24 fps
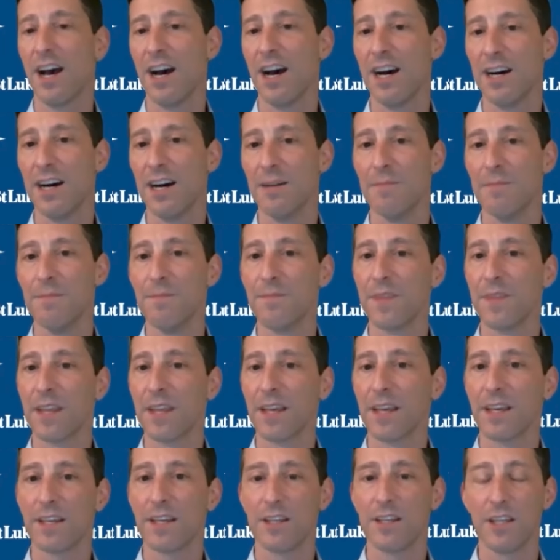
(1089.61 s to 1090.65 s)

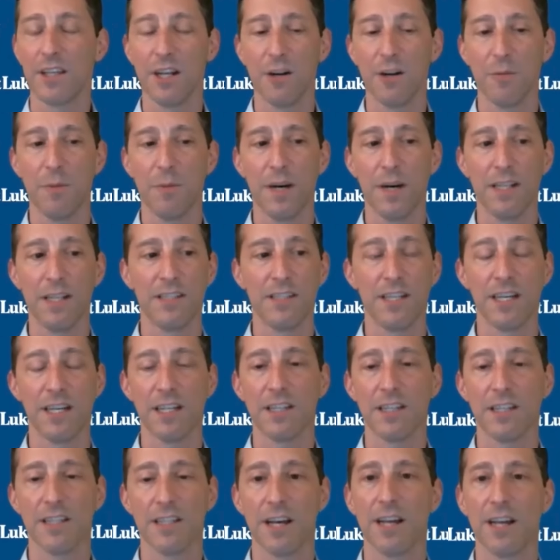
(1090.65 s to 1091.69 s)
But
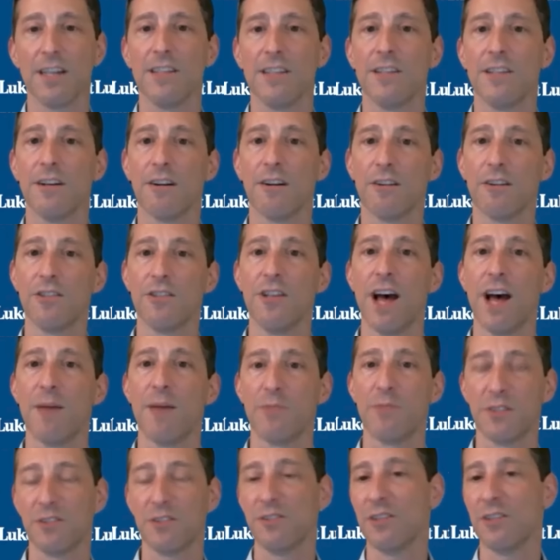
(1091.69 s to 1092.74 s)
there are
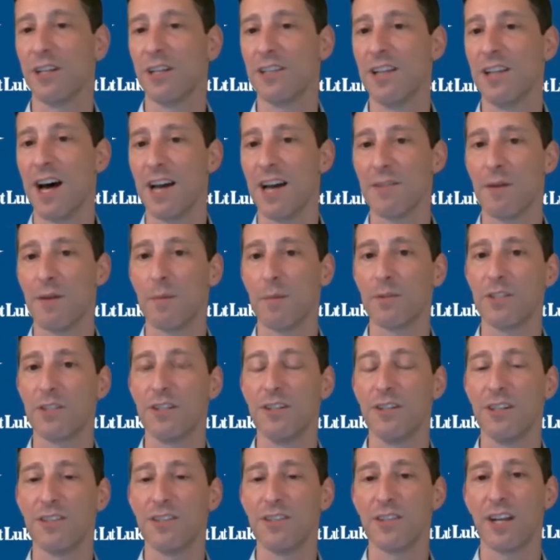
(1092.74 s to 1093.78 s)
absolutely a lot of
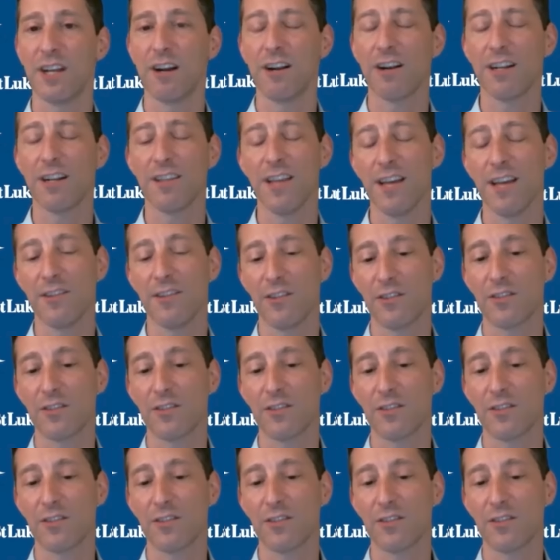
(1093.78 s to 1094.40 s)
opportunities there, and